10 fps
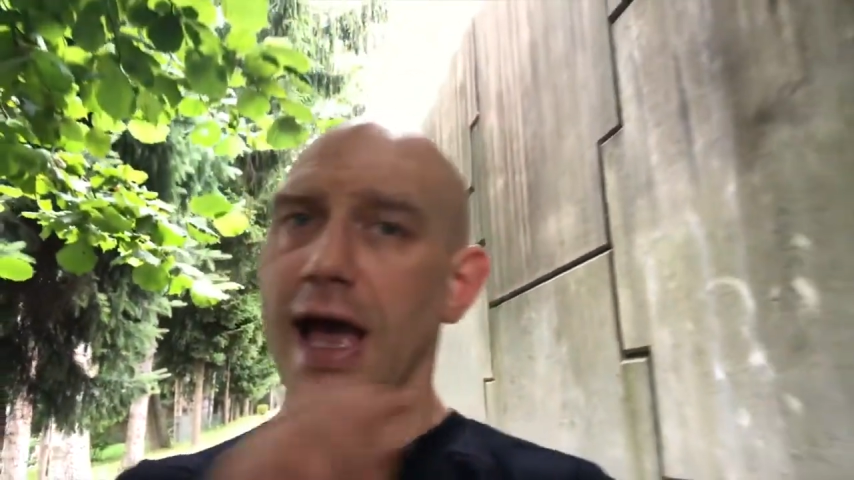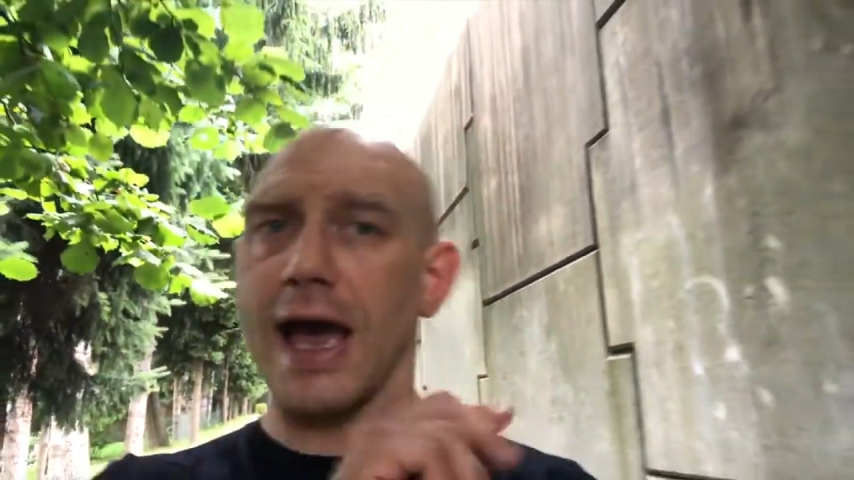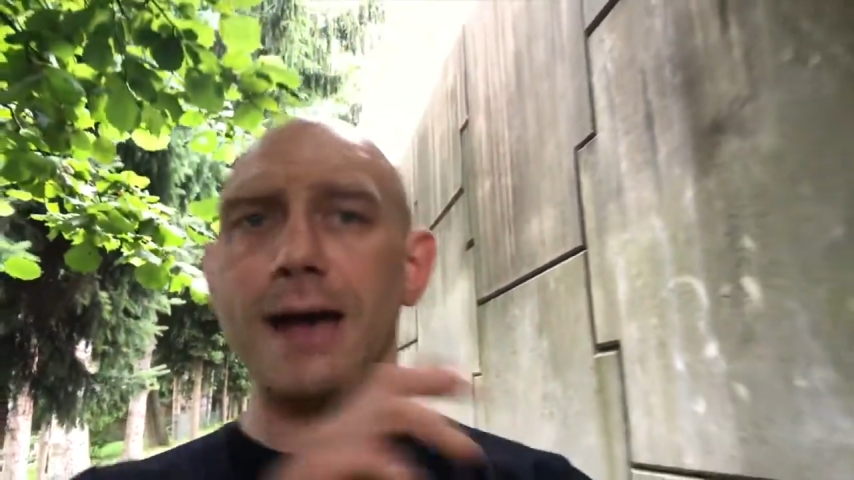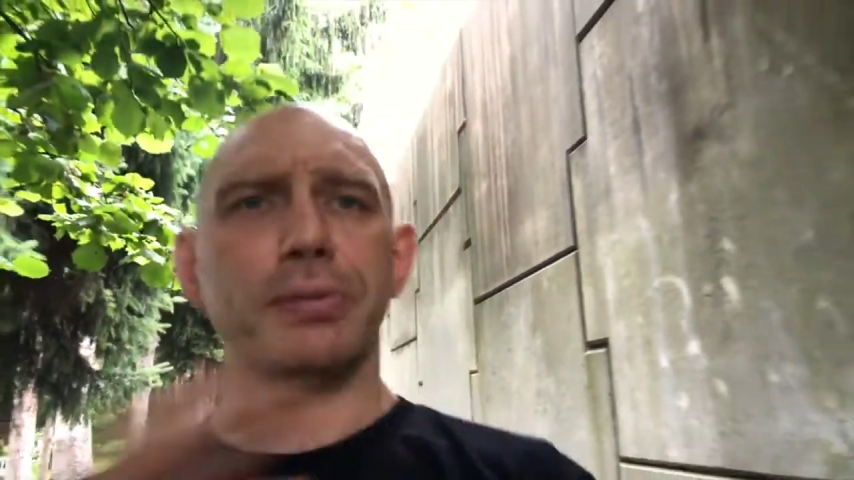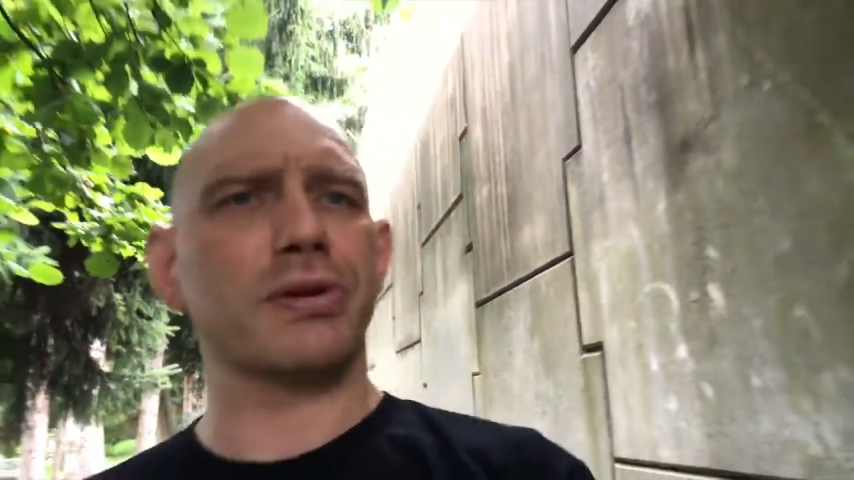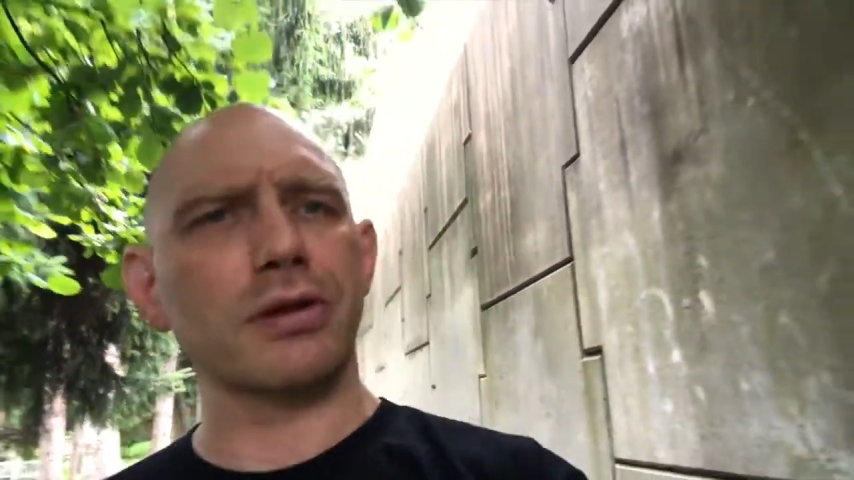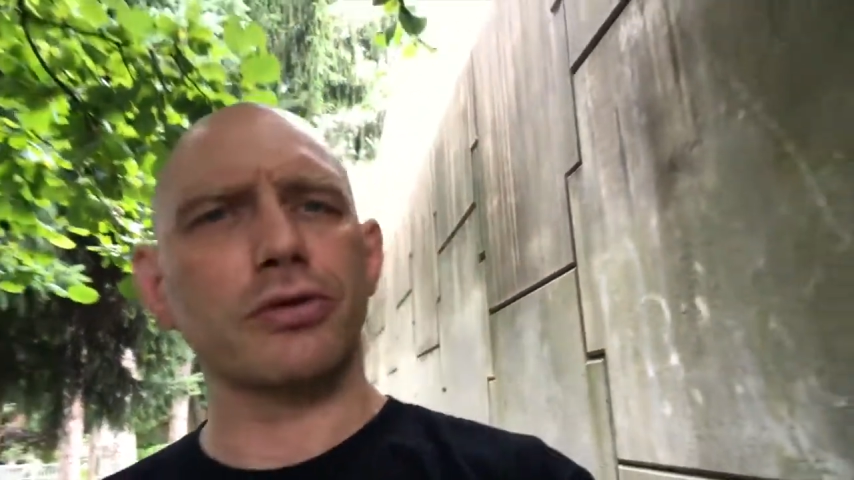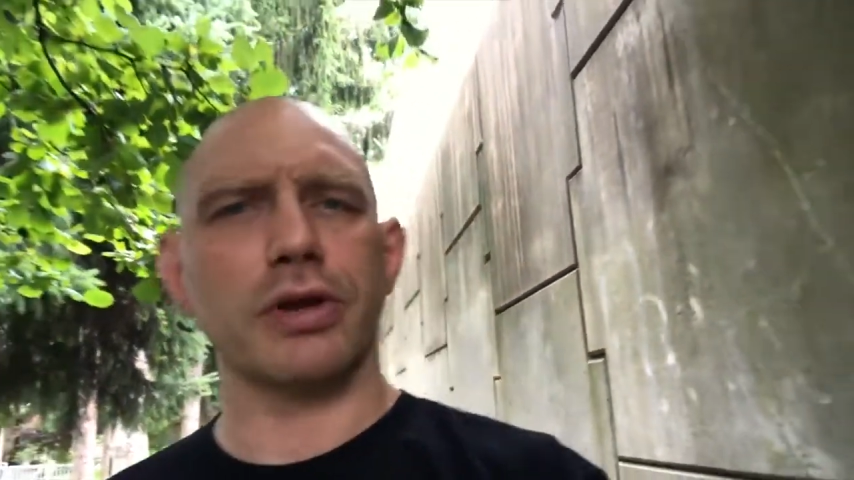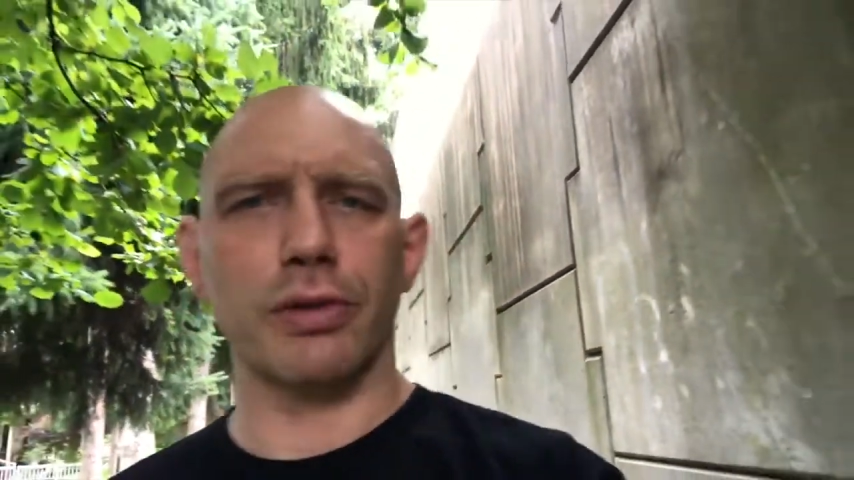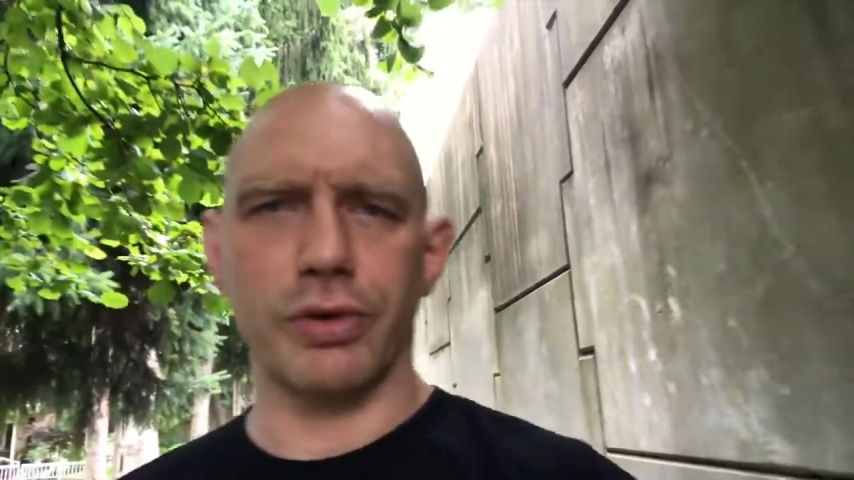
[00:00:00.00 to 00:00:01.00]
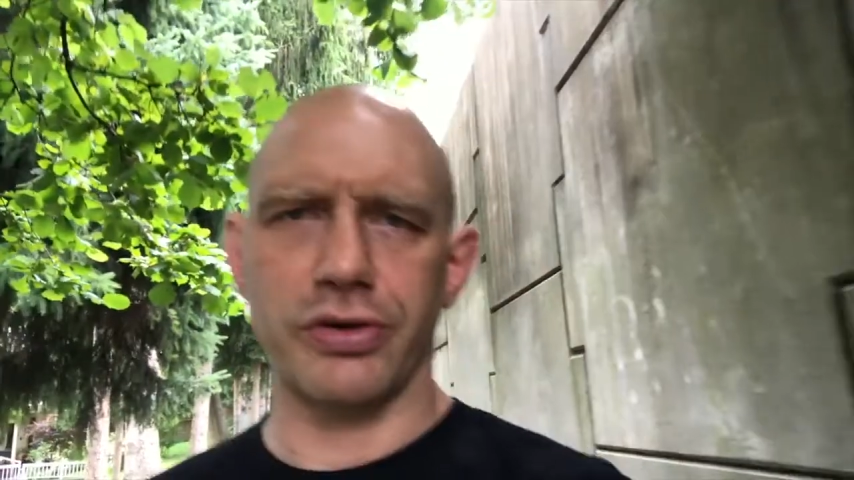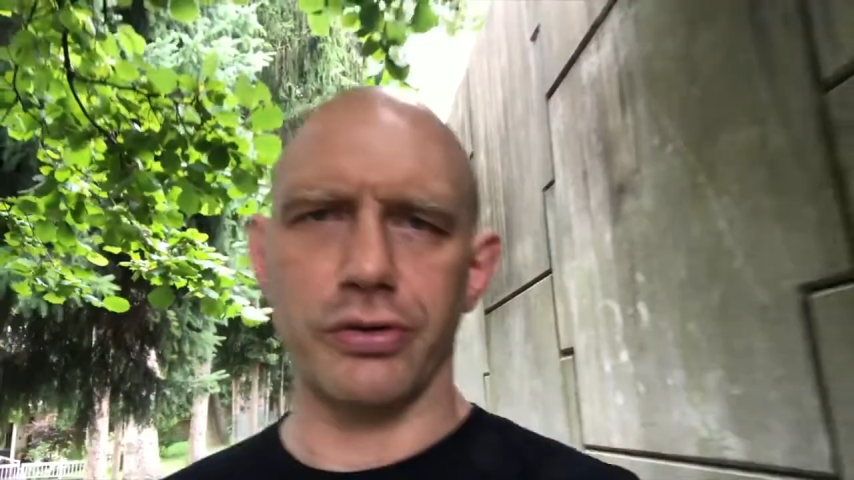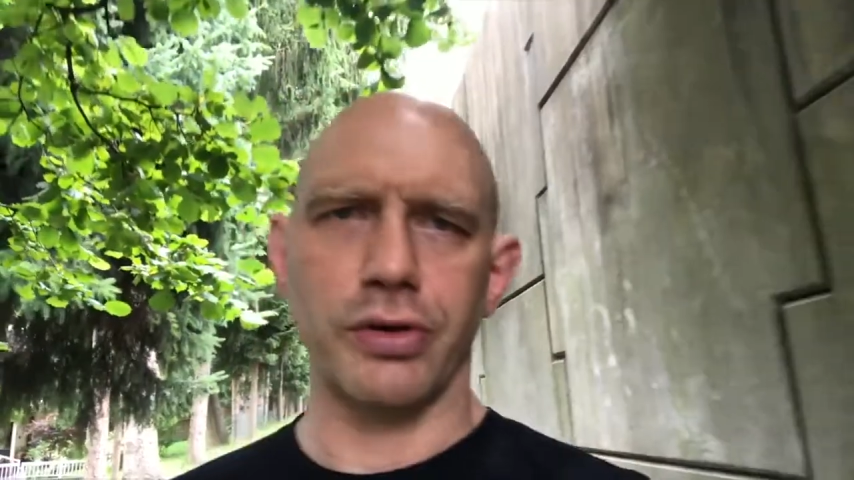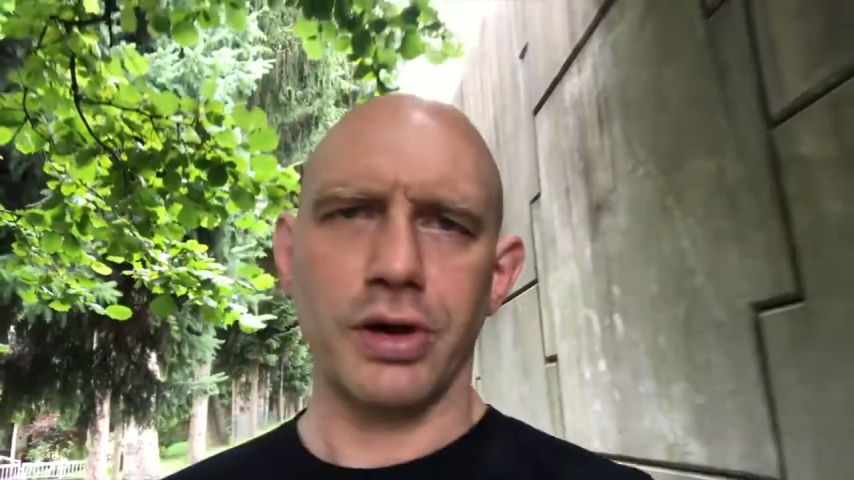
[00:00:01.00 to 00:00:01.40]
Absolutely we do.